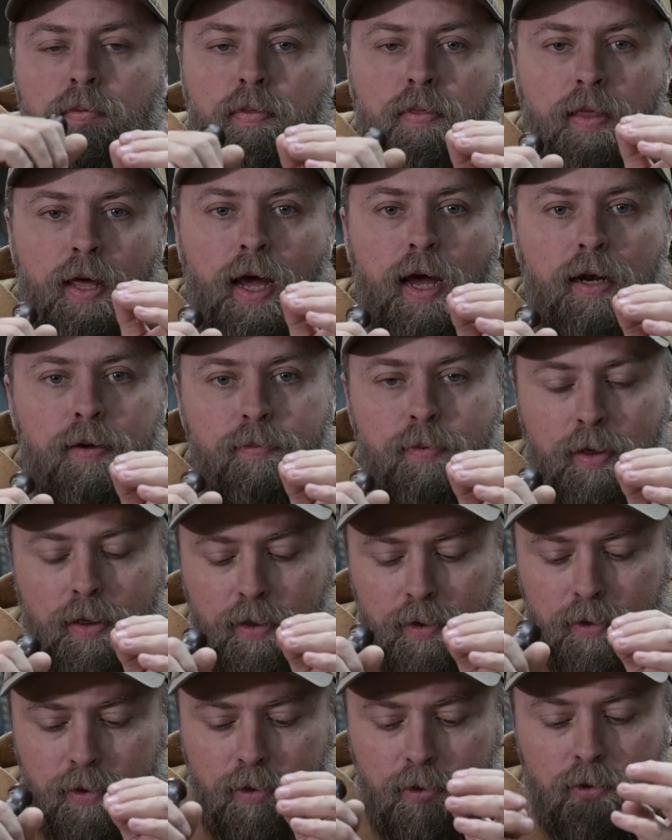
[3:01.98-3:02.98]
that
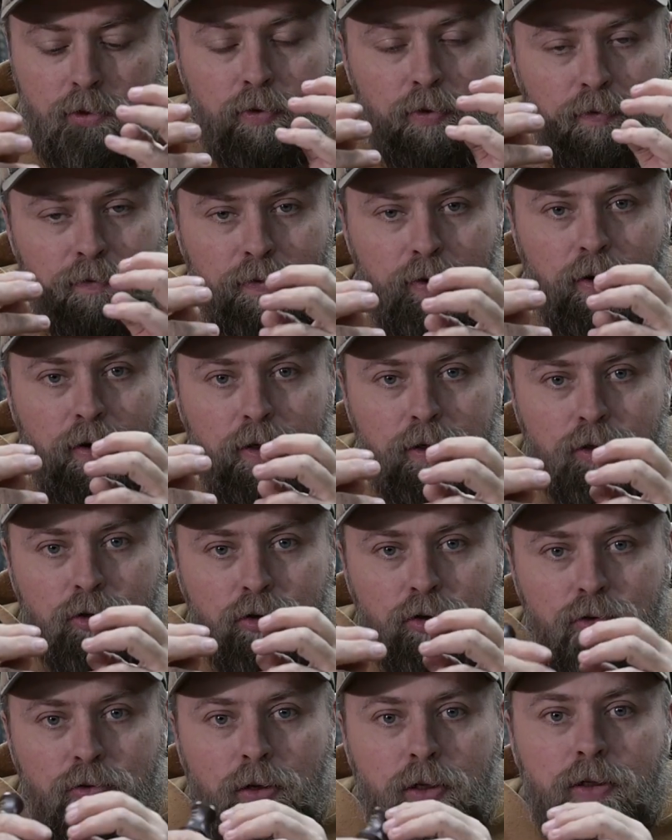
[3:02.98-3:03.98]
means you're very
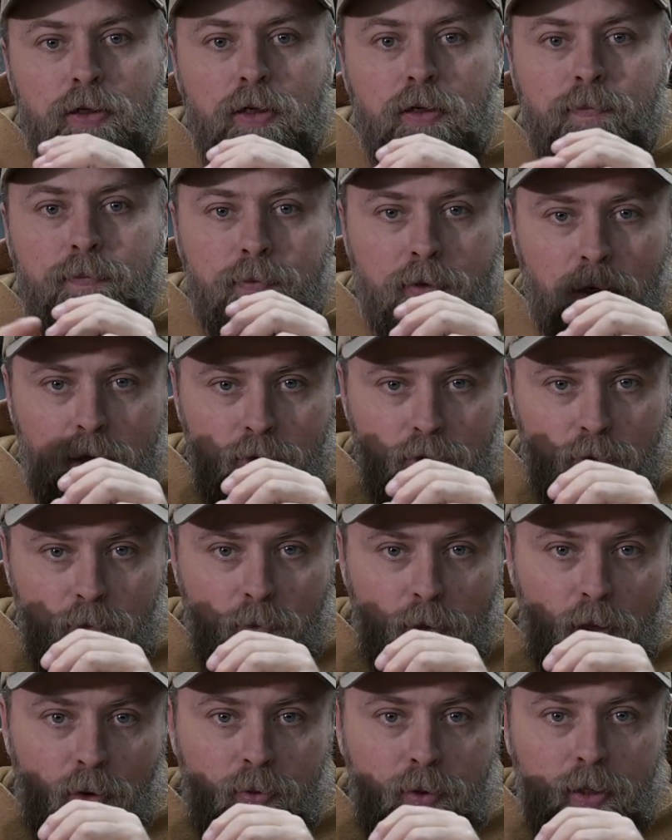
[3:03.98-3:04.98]
constricted and you're
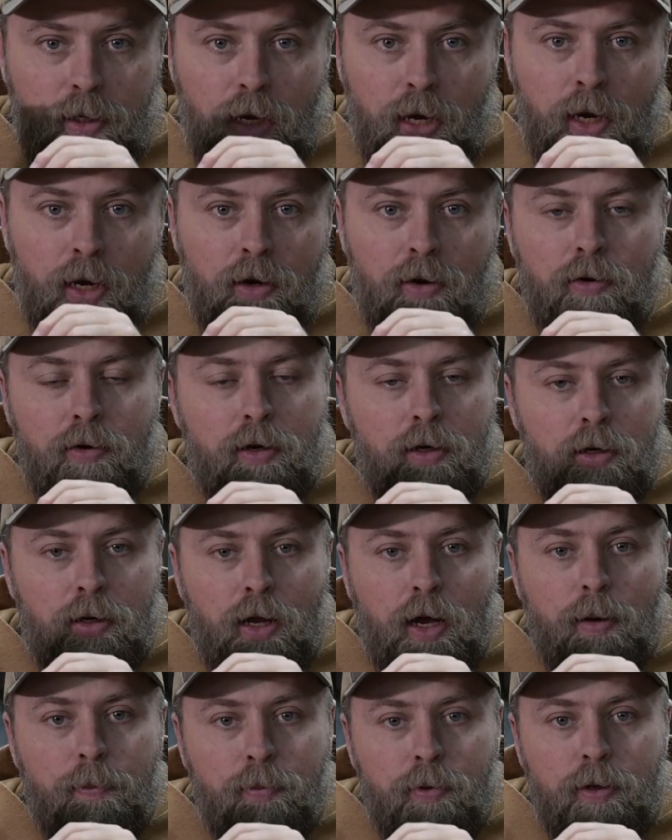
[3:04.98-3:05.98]
blowing air and
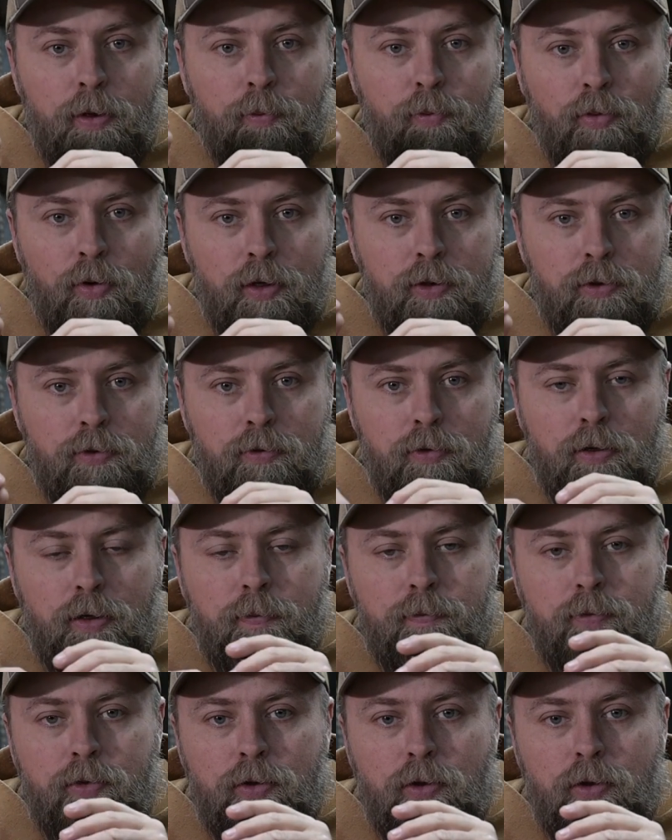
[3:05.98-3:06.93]
not putting pressure in it.